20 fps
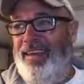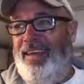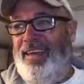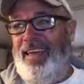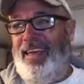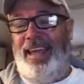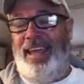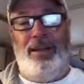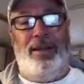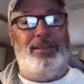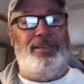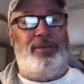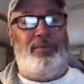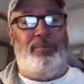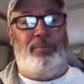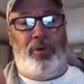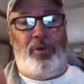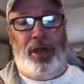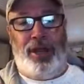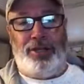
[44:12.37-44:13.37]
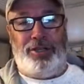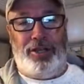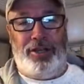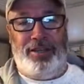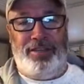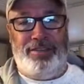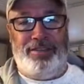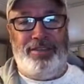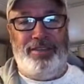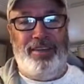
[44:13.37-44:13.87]
He does
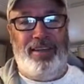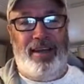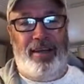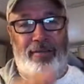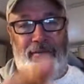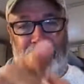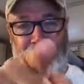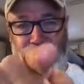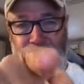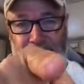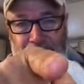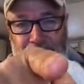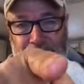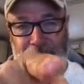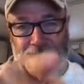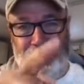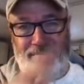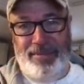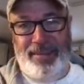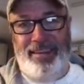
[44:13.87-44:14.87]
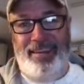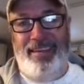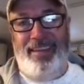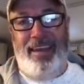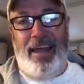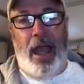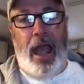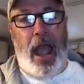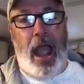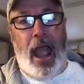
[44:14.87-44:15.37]
impressions of you
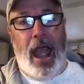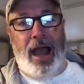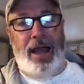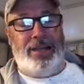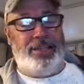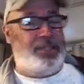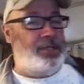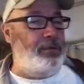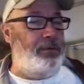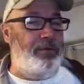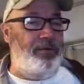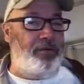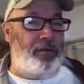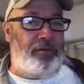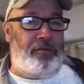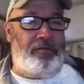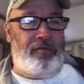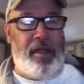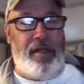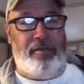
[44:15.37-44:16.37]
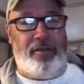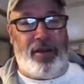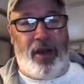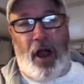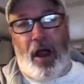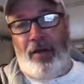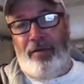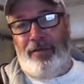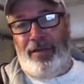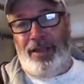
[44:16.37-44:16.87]
and some of your favorite
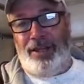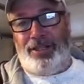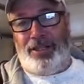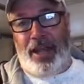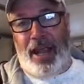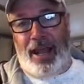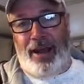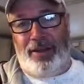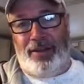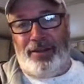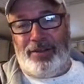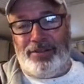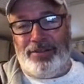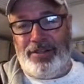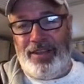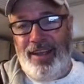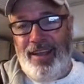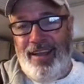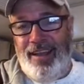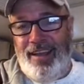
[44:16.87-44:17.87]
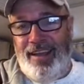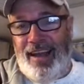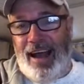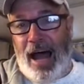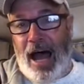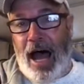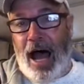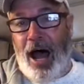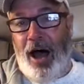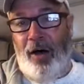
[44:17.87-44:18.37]
RV channels.
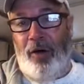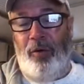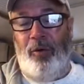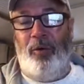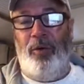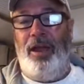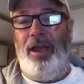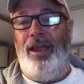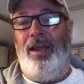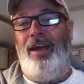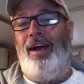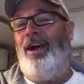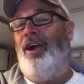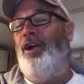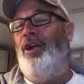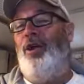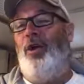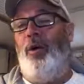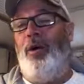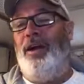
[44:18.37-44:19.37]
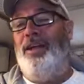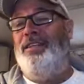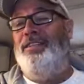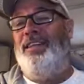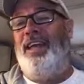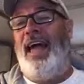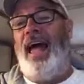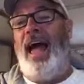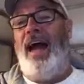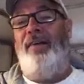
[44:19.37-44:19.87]
We are going to
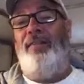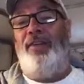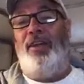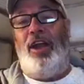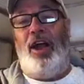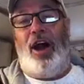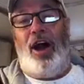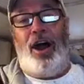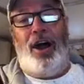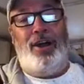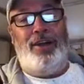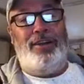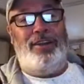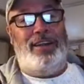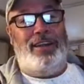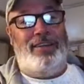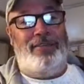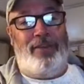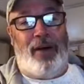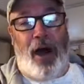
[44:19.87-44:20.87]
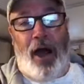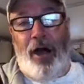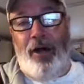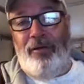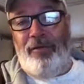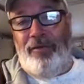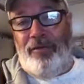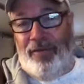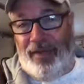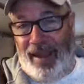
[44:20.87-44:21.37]
have the Art of
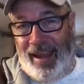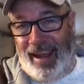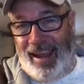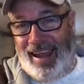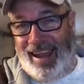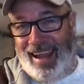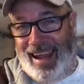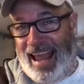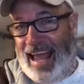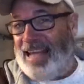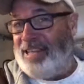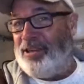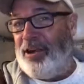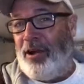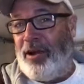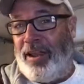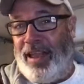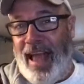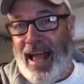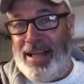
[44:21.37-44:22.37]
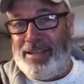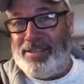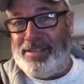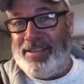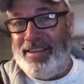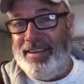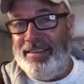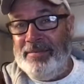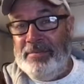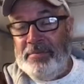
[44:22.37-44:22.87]
RVing as our guest.
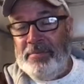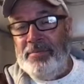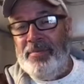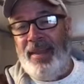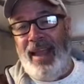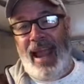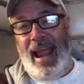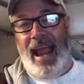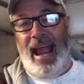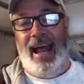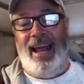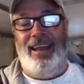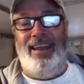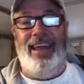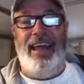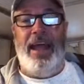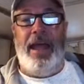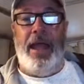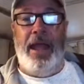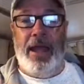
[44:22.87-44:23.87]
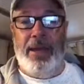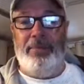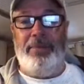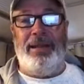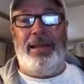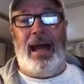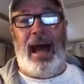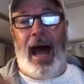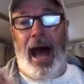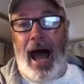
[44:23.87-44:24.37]
And him and
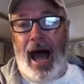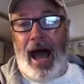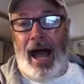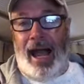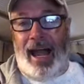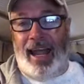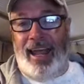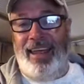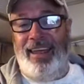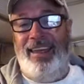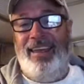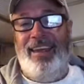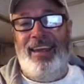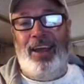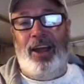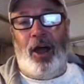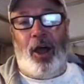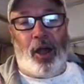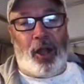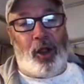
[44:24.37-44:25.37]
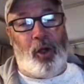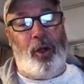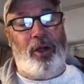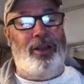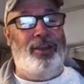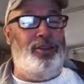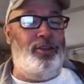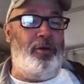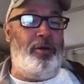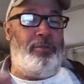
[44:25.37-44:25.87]
I are going to
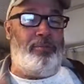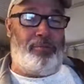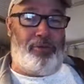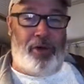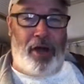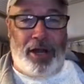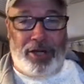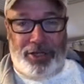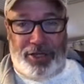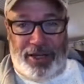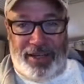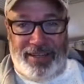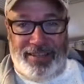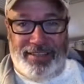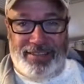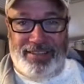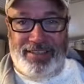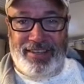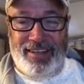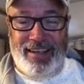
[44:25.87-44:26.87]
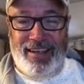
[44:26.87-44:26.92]
do impressions